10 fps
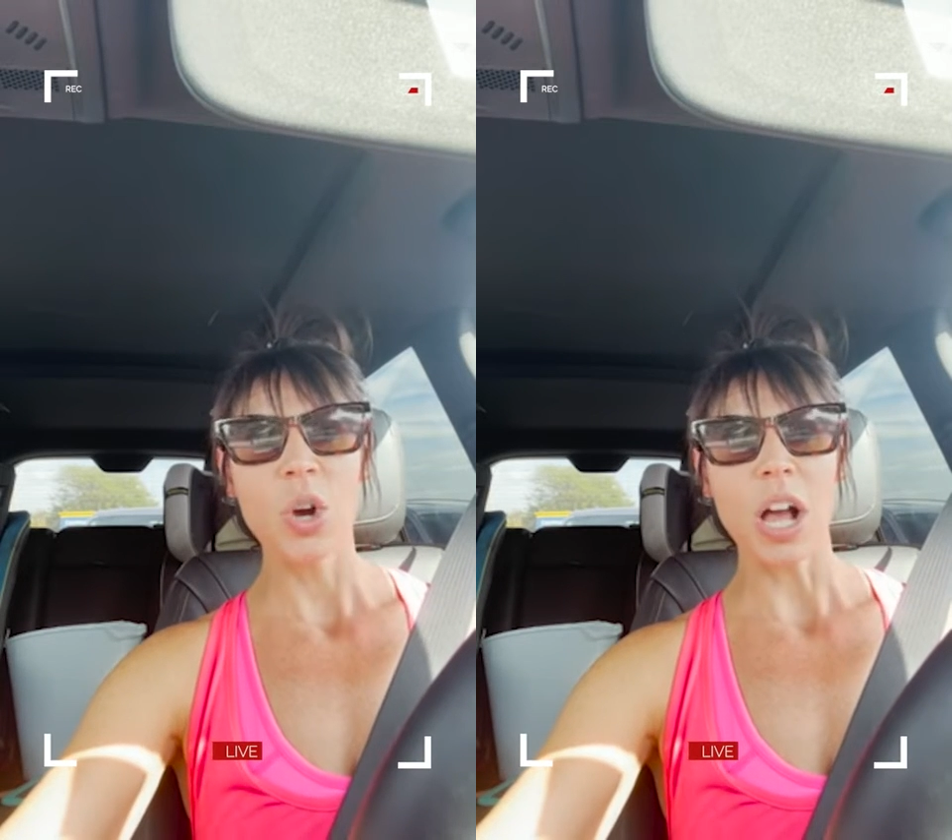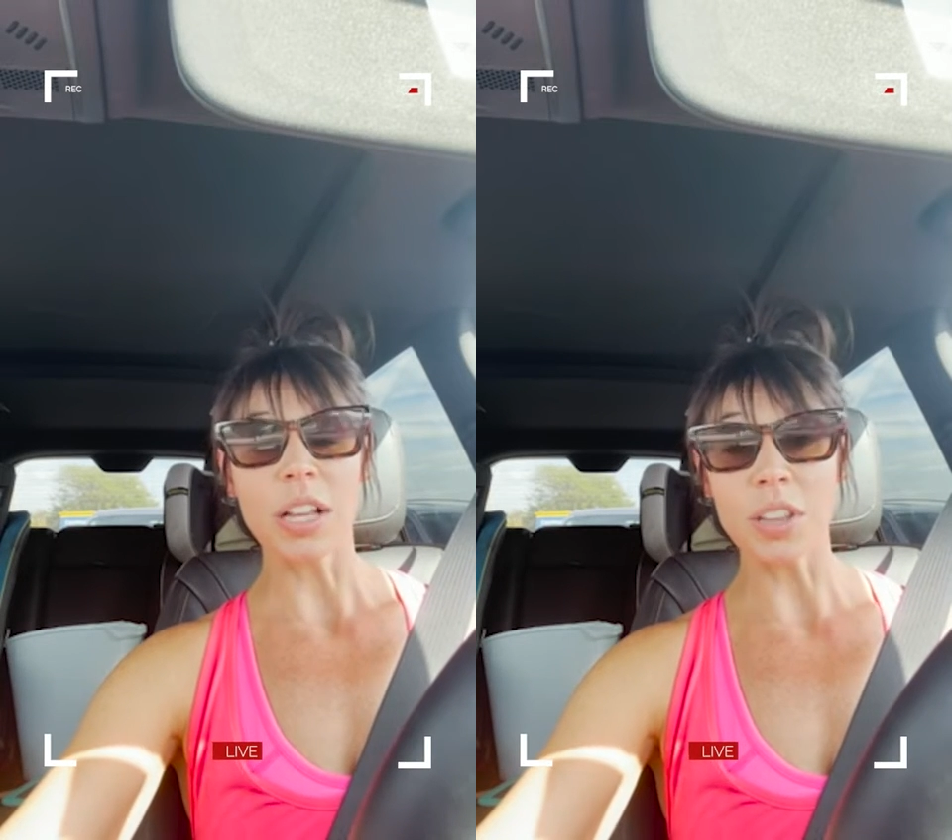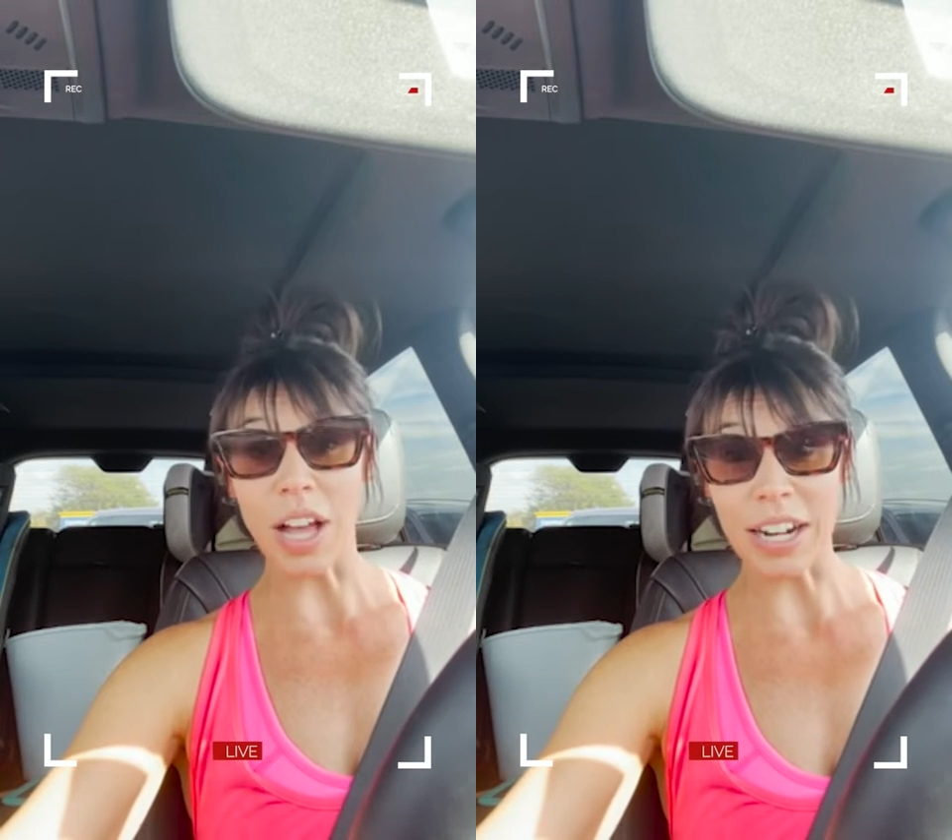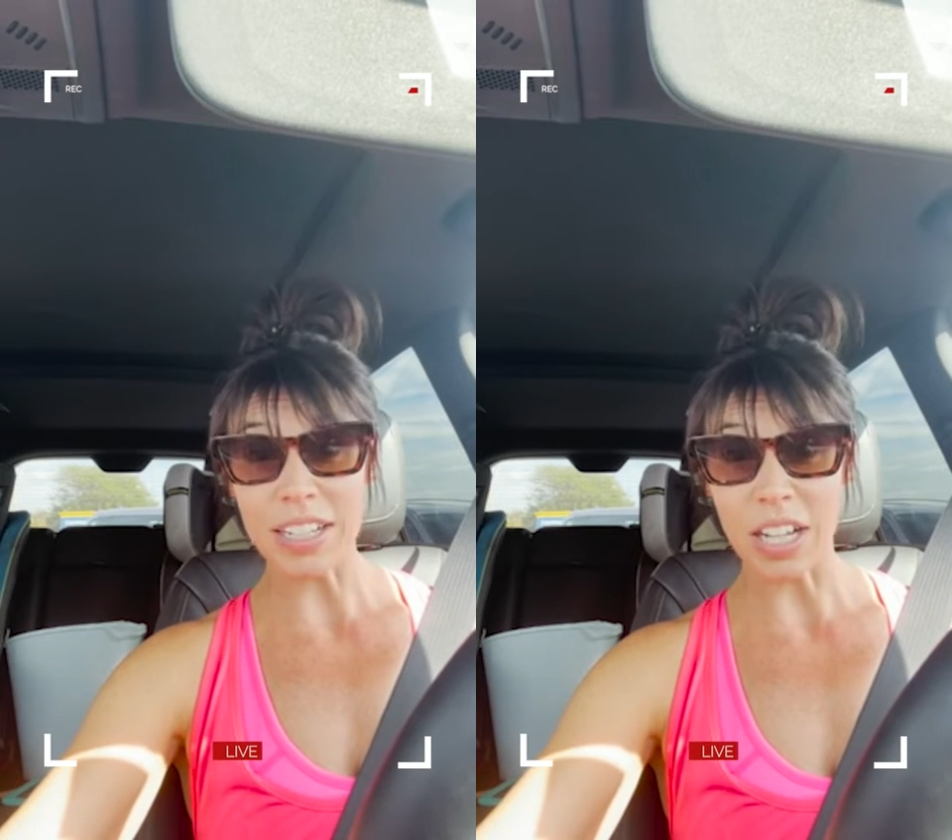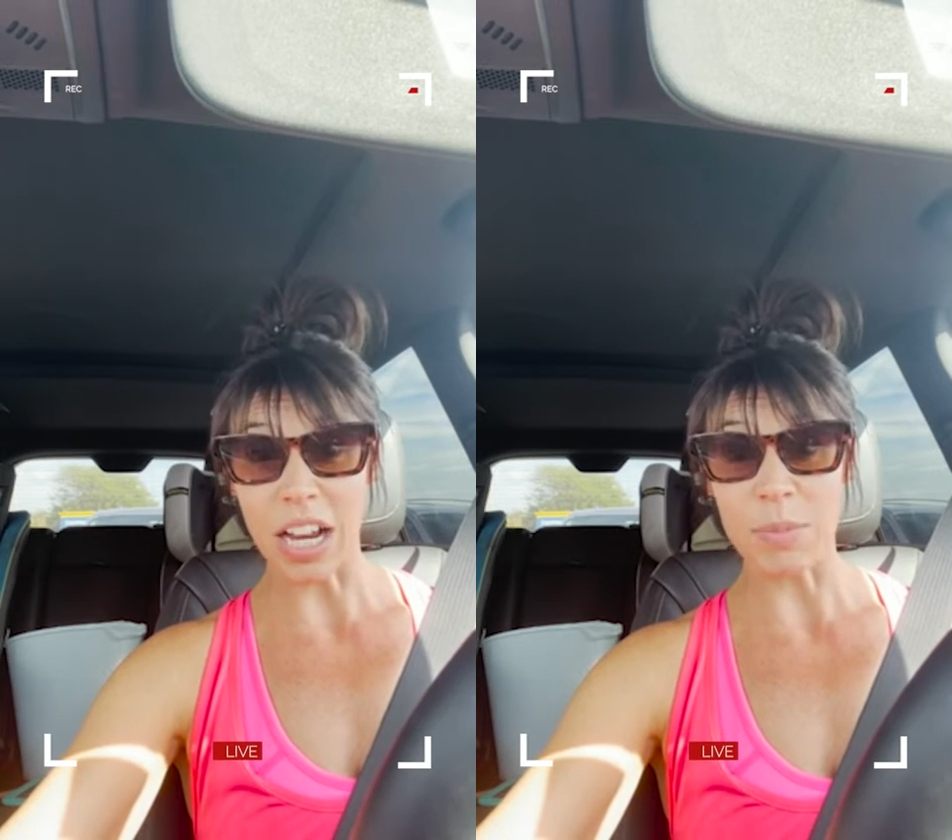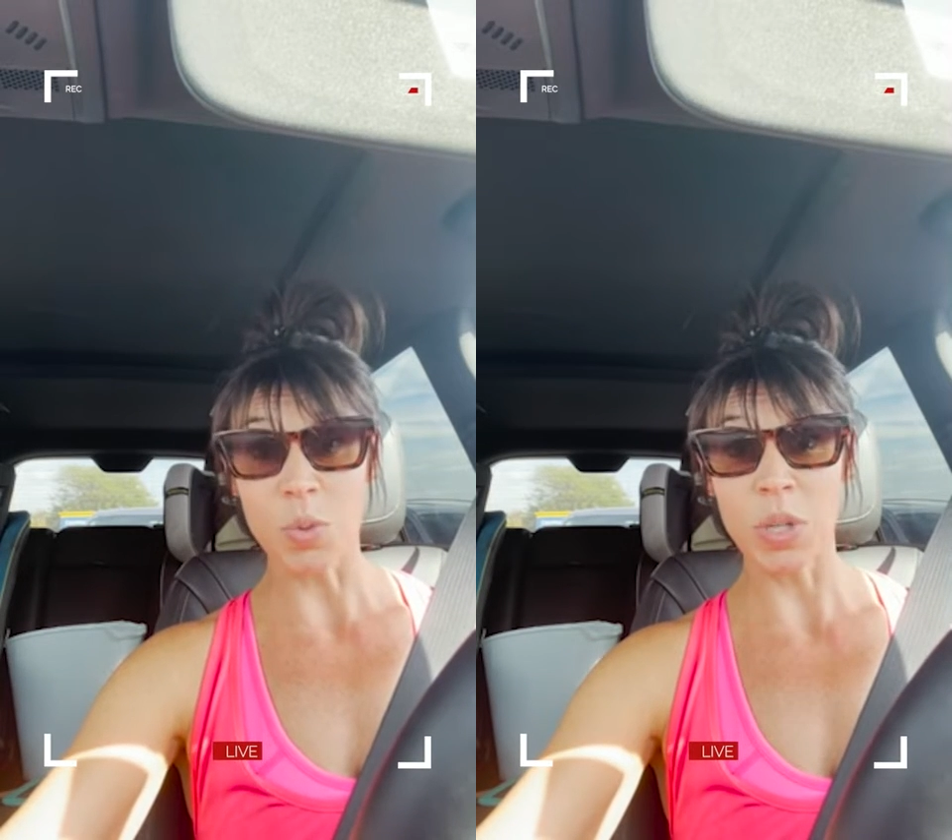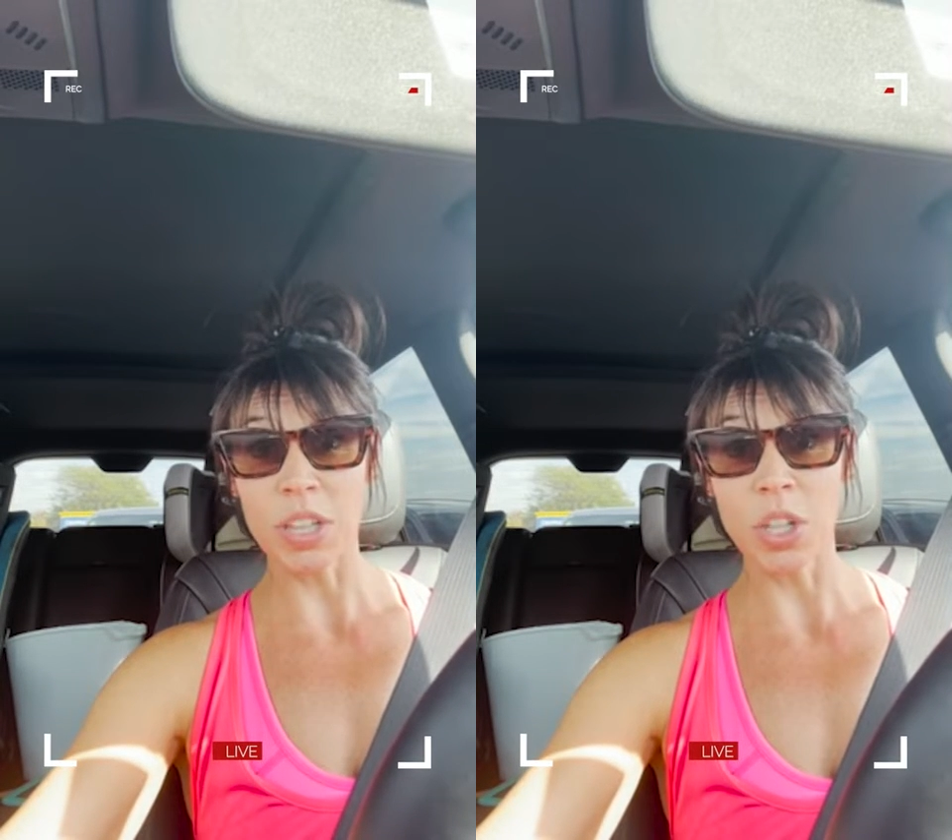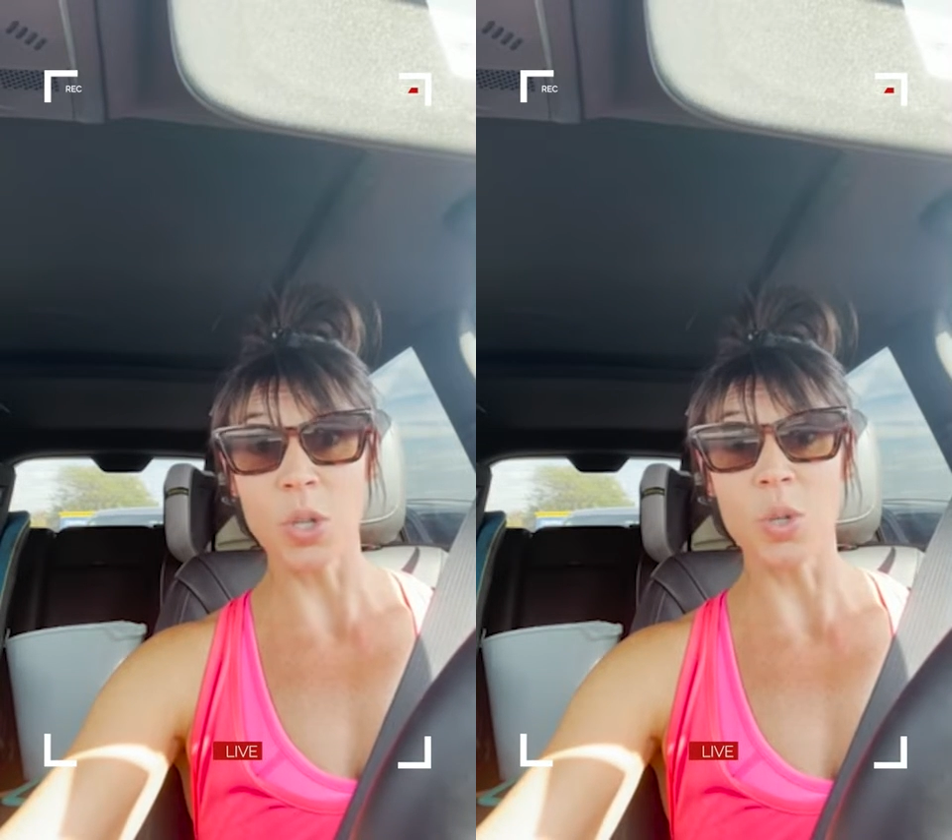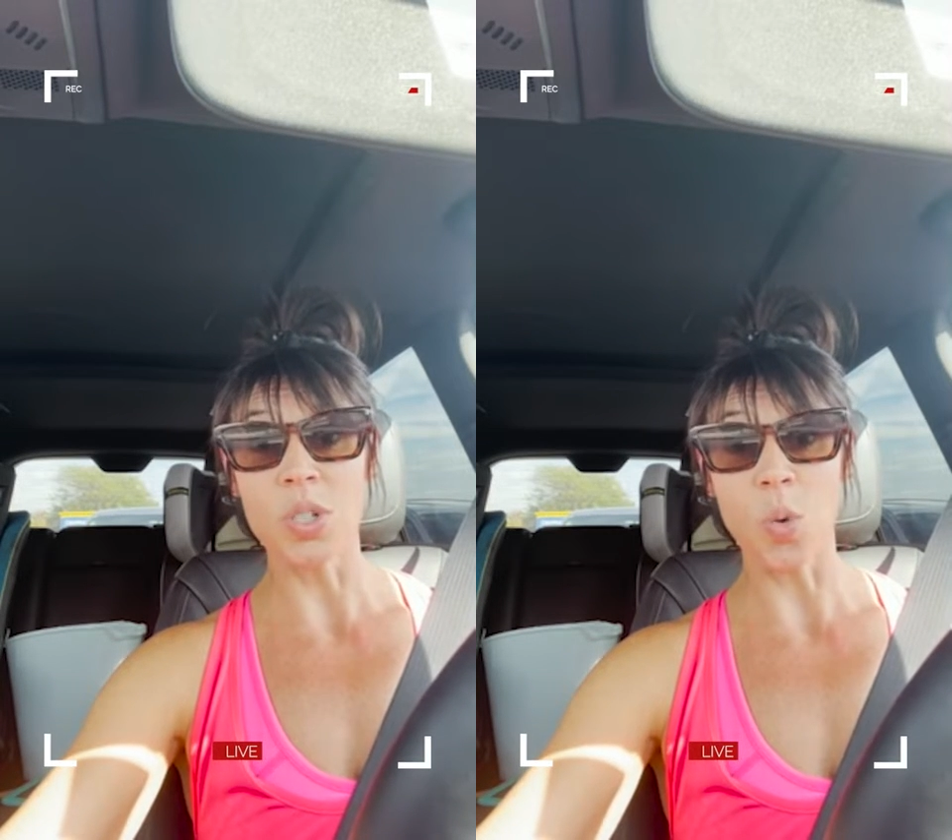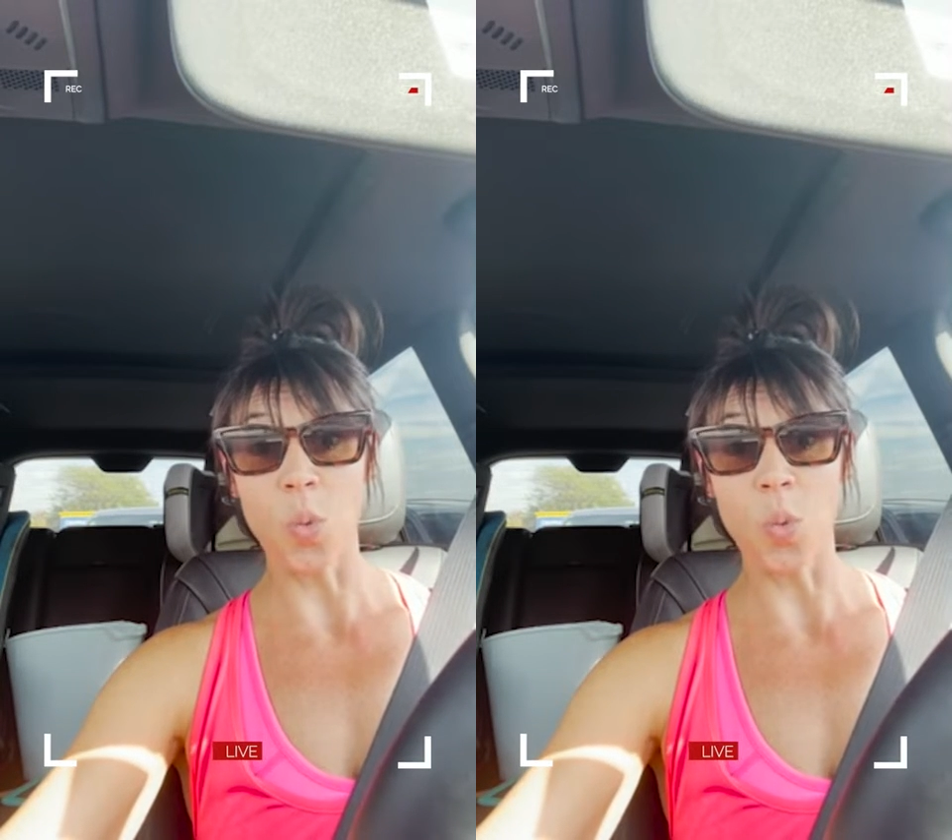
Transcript: a lot of times we lose